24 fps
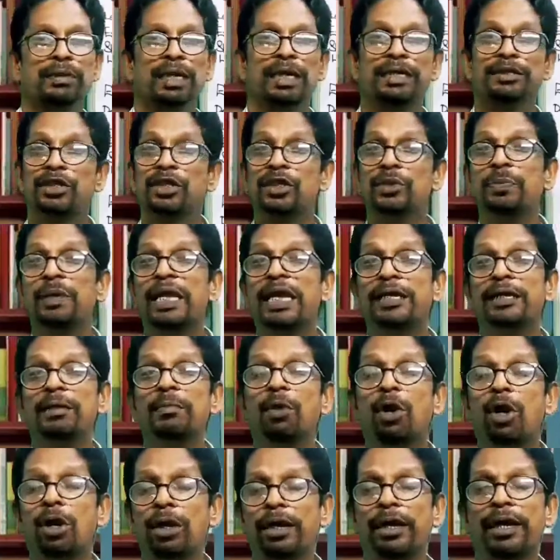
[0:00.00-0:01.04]
Adjustment
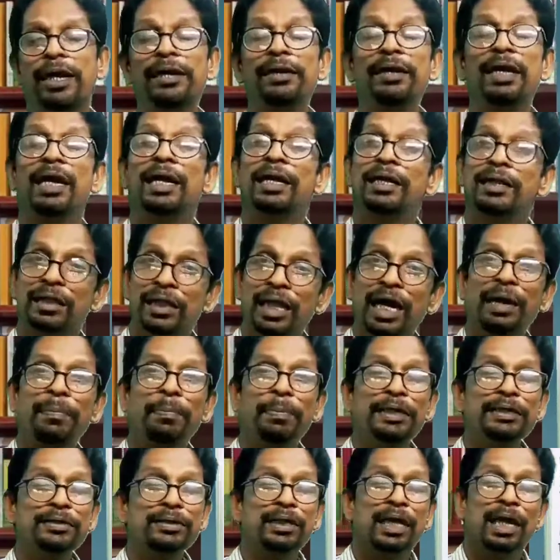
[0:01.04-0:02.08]
item locker rent. That
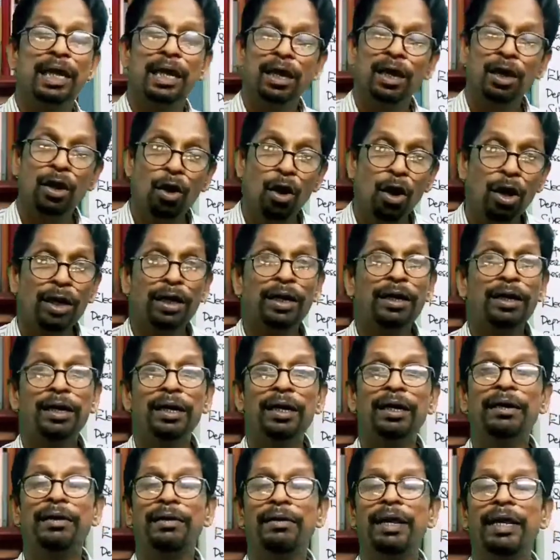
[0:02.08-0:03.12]
means
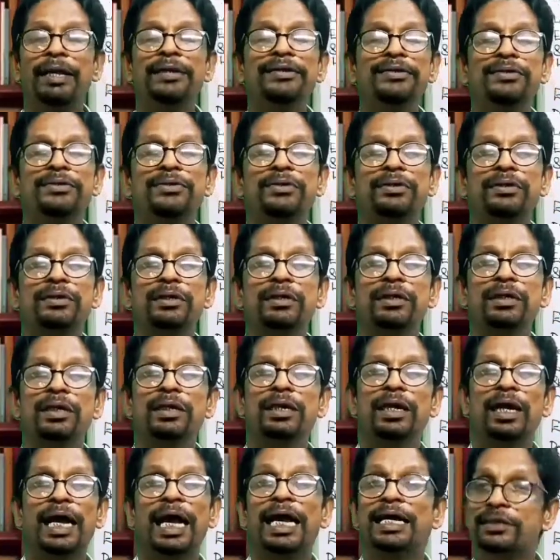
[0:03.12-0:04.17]
locker rent
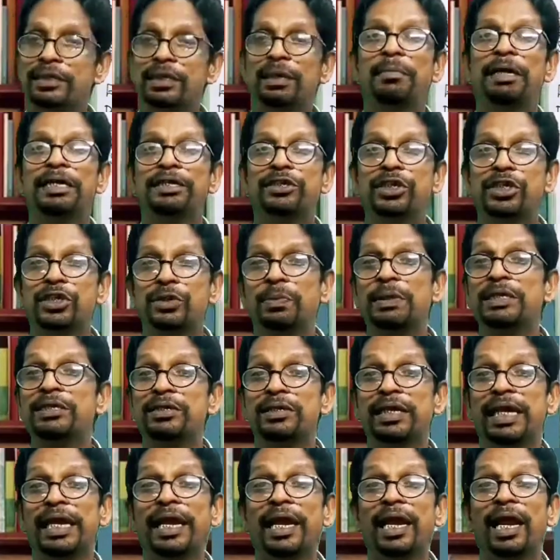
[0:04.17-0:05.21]
has some adjustment,
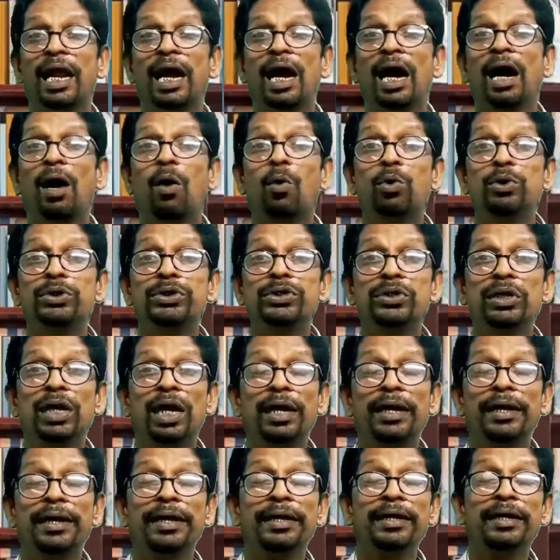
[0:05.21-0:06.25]
say
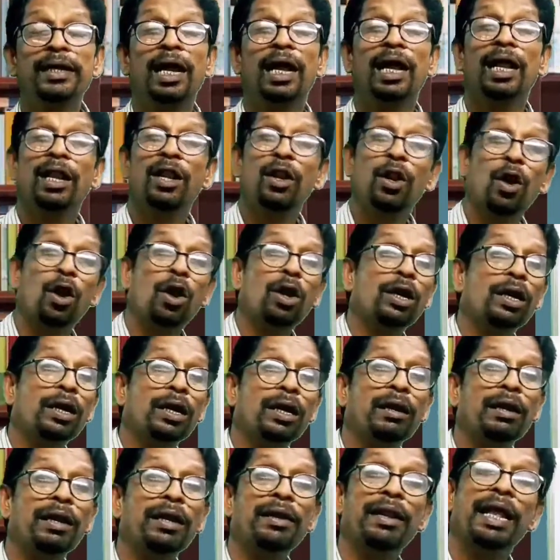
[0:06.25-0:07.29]
outstanding
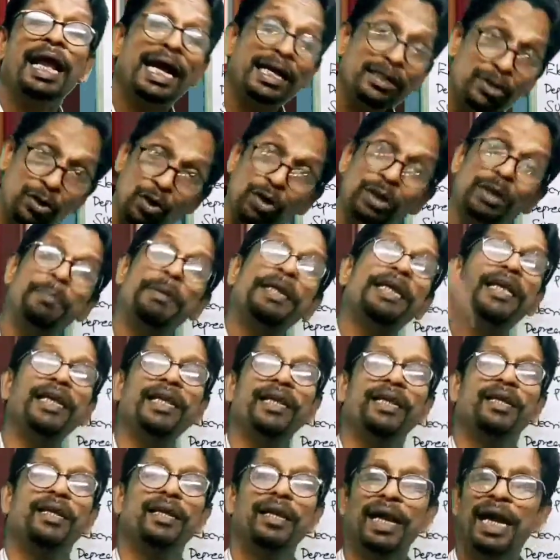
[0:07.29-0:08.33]
locker rent as from the
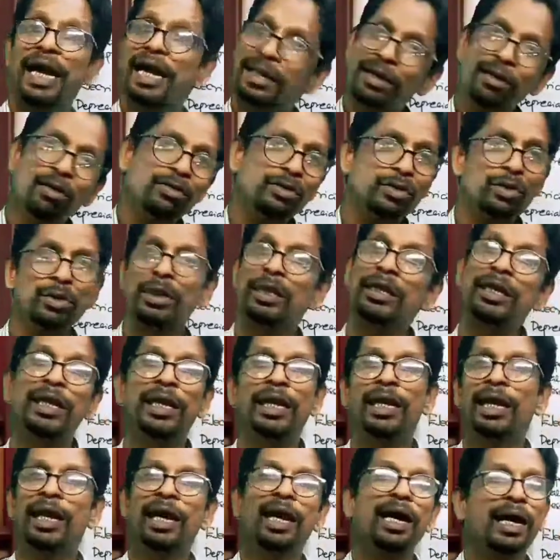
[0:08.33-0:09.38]
beginning and also
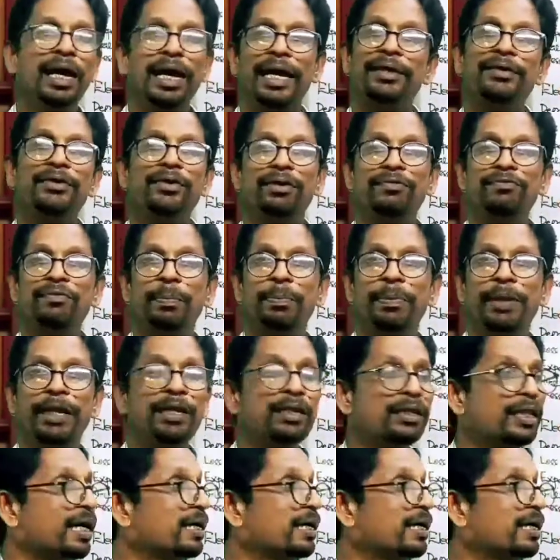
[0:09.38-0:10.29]
the end of the period.